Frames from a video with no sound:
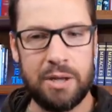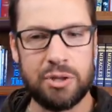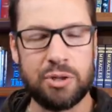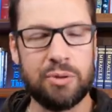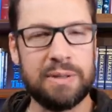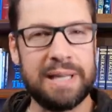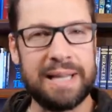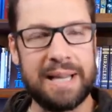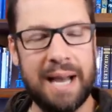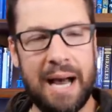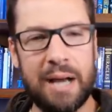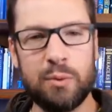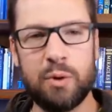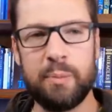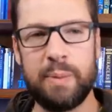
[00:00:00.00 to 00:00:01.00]
certainly
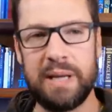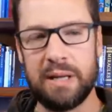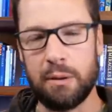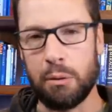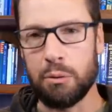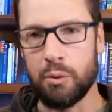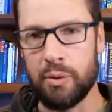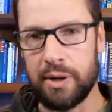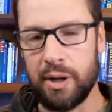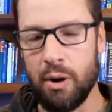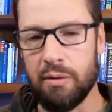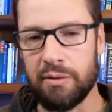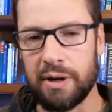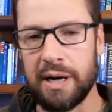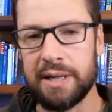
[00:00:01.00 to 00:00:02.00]
God would be in authority
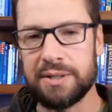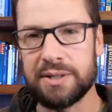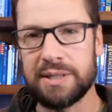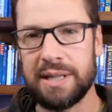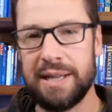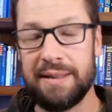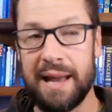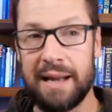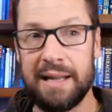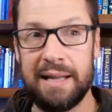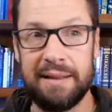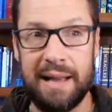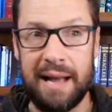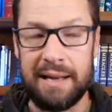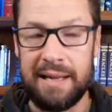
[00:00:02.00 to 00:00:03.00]
over us in that
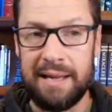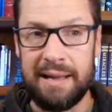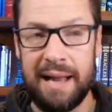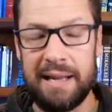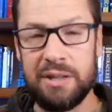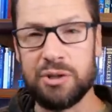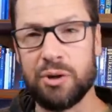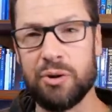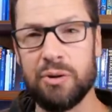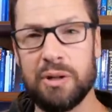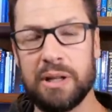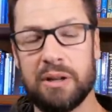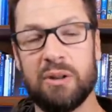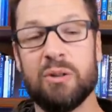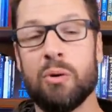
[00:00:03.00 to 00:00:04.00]
in that in that eternal
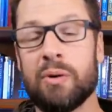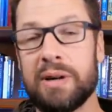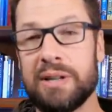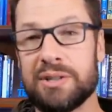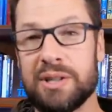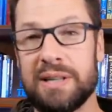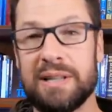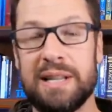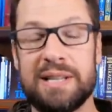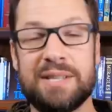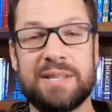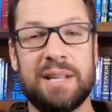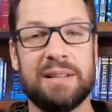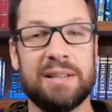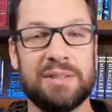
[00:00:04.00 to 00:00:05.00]
and glorious and
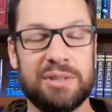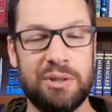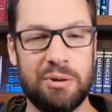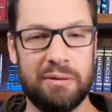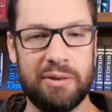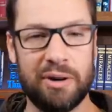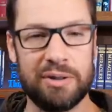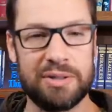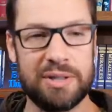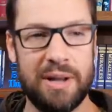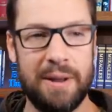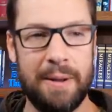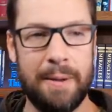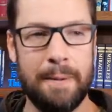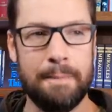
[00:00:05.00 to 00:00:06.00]
sinless universe.
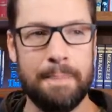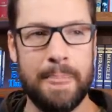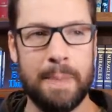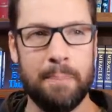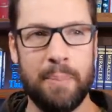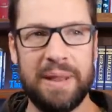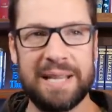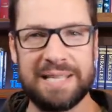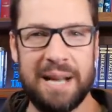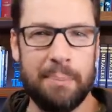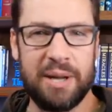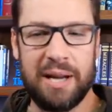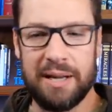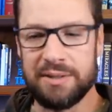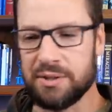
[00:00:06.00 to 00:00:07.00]
But that's not
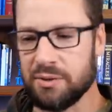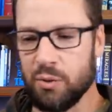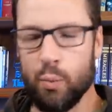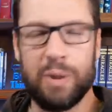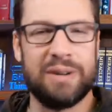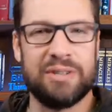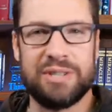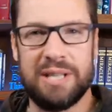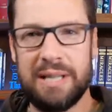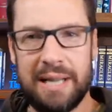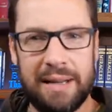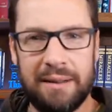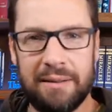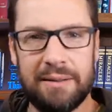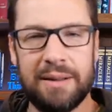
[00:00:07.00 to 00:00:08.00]
because we're
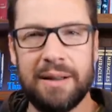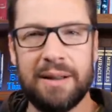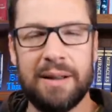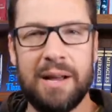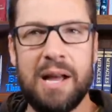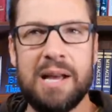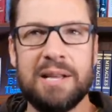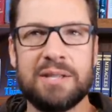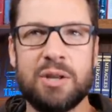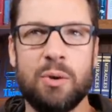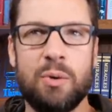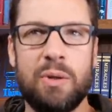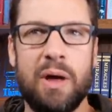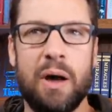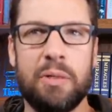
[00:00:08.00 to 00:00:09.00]
sinning.
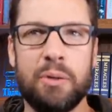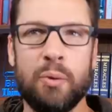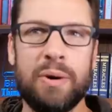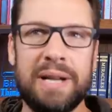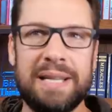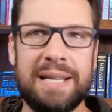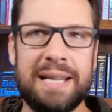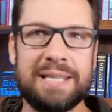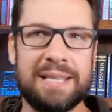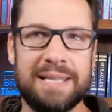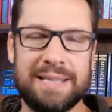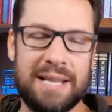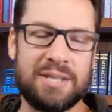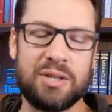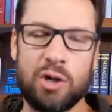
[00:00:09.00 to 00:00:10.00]
So authority
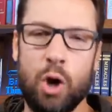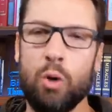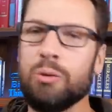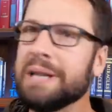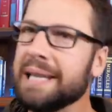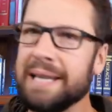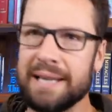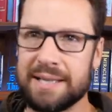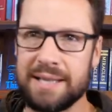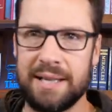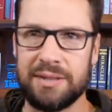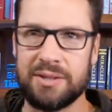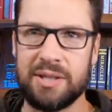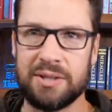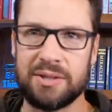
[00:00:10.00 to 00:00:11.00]
isn't doesn't only
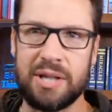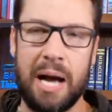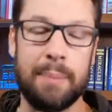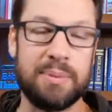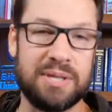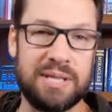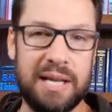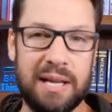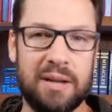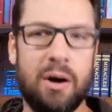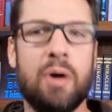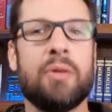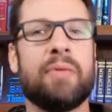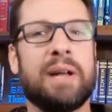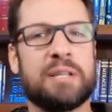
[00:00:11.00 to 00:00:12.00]
exist to stop sin,
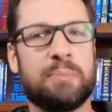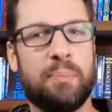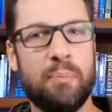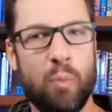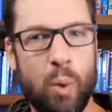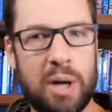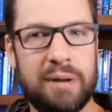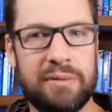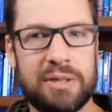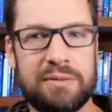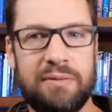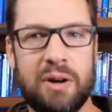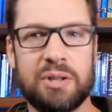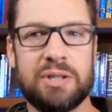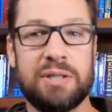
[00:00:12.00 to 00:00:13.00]
although that's one of its
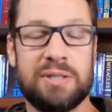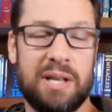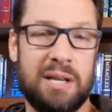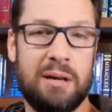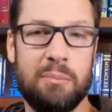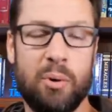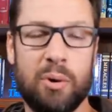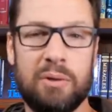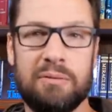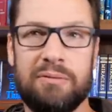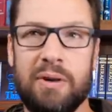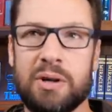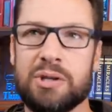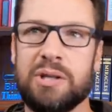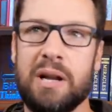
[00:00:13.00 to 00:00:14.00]
functions and an important
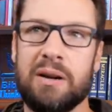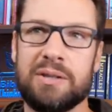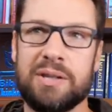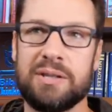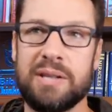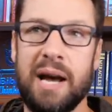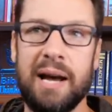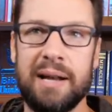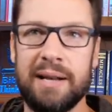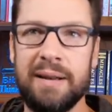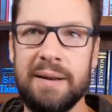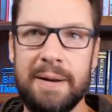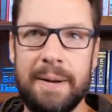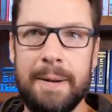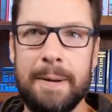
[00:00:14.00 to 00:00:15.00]
function in our society.